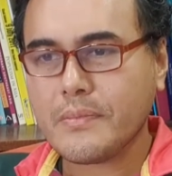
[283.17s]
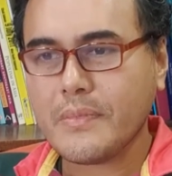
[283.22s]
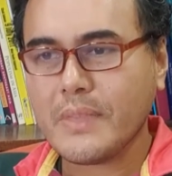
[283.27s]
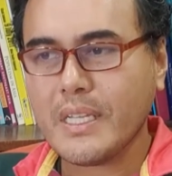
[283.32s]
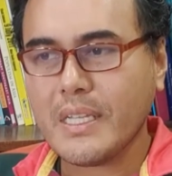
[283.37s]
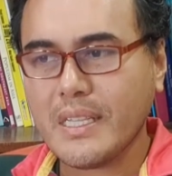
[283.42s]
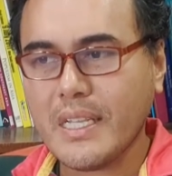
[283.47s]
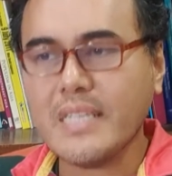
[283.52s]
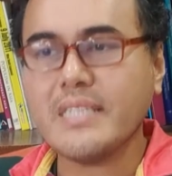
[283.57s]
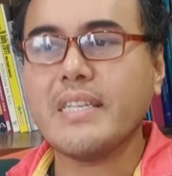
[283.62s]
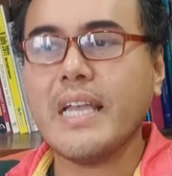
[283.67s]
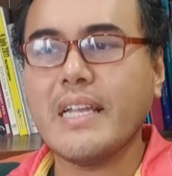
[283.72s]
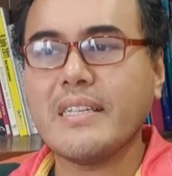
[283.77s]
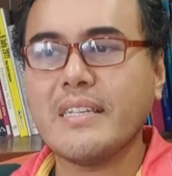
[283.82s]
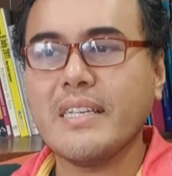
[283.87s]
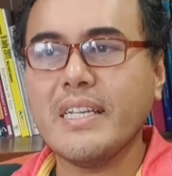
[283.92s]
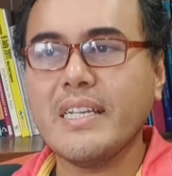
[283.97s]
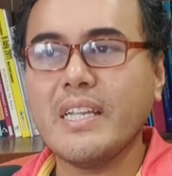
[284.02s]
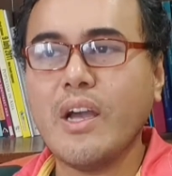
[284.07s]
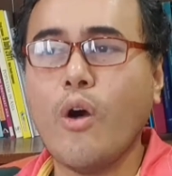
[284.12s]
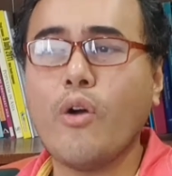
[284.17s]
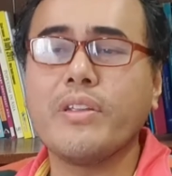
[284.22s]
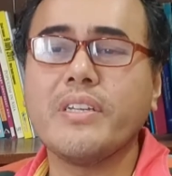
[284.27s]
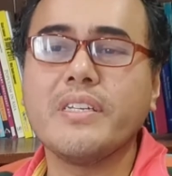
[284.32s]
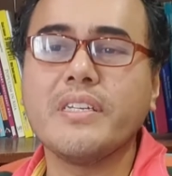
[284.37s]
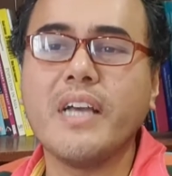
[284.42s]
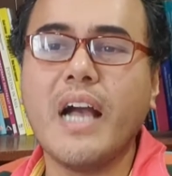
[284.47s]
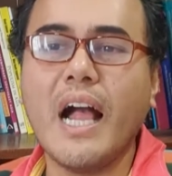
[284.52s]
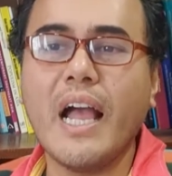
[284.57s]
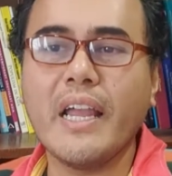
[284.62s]
this is actually the
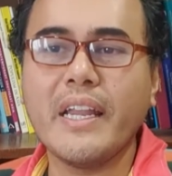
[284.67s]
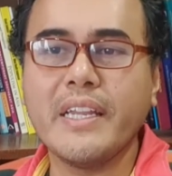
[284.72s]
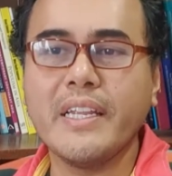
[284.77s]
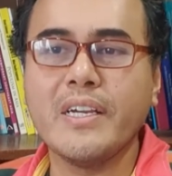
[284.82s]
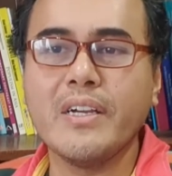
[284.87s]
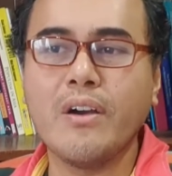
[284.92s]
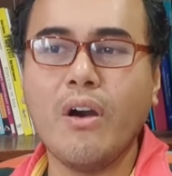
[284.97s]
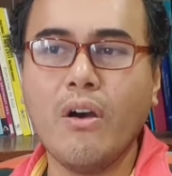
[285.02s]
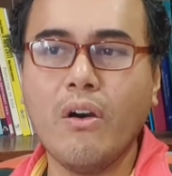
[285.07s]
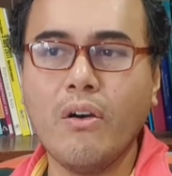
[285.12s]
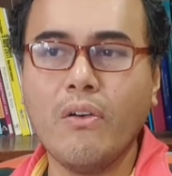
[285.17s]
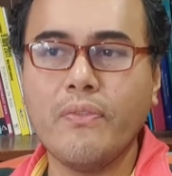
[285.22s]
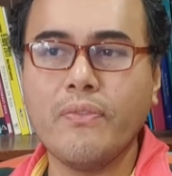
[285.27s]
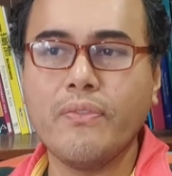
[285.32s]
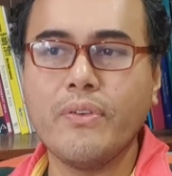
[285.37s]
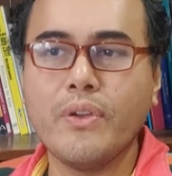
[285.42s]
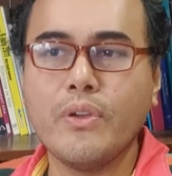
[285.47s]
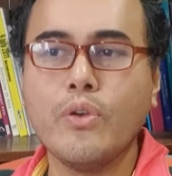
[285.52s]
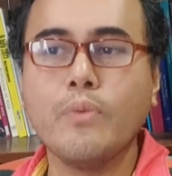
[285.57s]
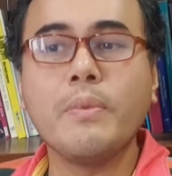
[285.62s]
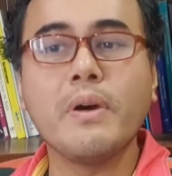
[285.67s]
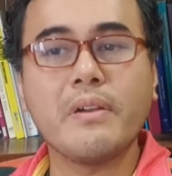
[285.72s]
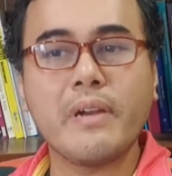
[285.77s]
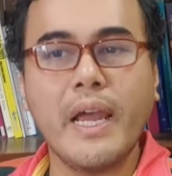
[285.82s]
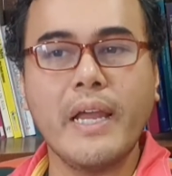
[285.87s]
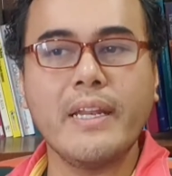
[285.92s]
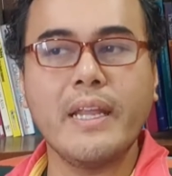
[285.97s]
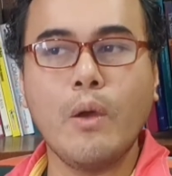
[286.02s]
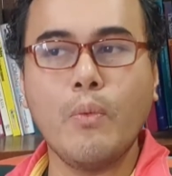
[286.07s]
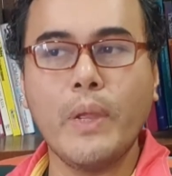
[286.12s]
original idea of human
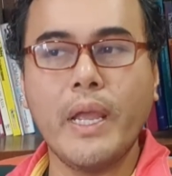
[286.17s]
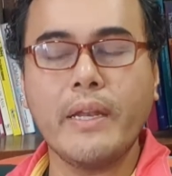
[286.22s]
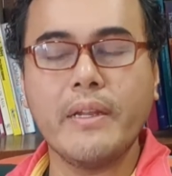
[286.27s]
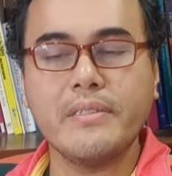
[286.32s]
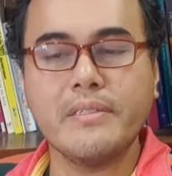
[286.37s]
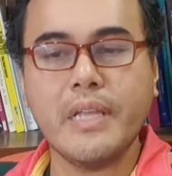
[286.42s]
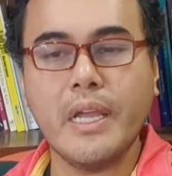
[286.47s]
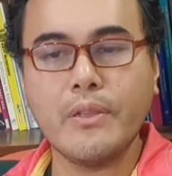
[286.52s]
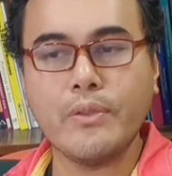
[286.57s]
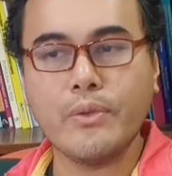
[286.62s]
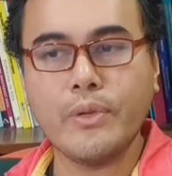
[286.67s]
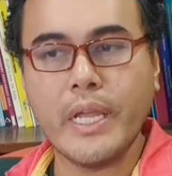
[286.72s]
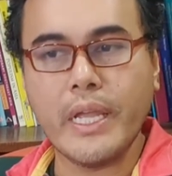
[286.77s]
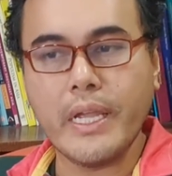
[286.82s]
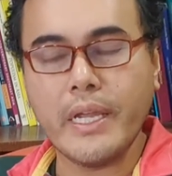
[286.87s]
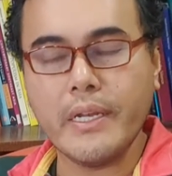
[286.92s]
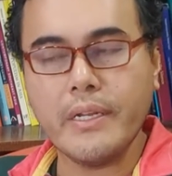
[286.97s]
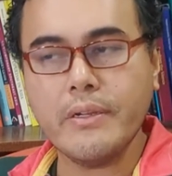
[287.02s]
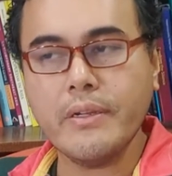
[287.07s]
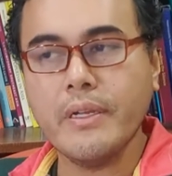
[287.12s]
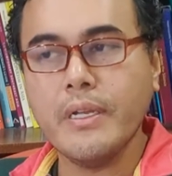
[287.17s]
right that we understand today.